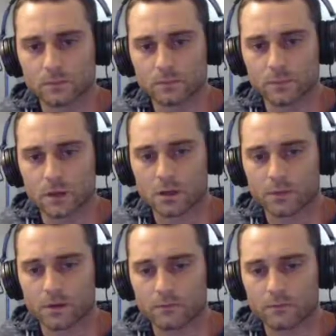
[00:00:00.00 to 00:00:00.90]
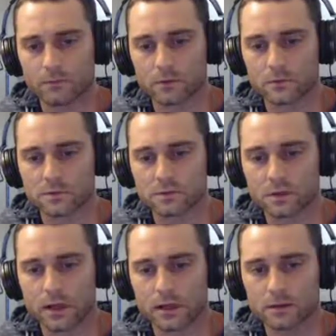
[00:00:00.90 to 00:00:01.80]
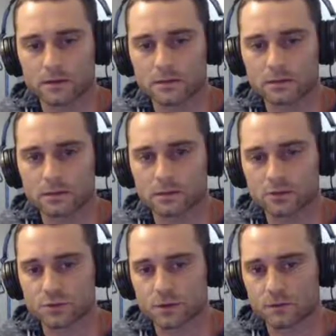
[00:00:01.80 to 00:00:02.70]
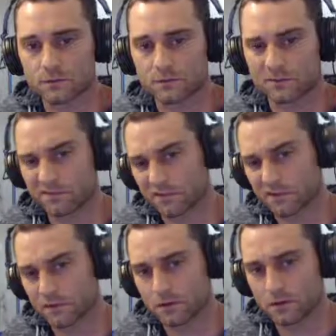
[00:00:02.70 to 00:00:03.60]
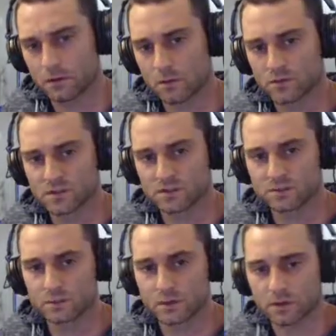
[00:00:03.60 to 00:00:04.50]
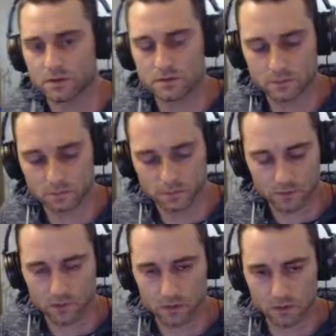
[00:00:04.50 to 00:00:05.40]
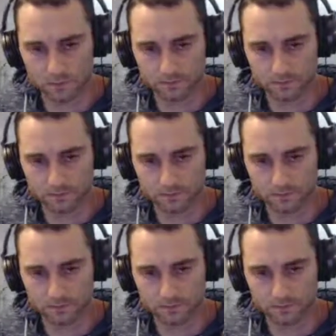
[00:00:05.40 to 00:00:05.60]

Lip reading: Block bet from Scat. Gonna shove almost 6 big blinds with King 8.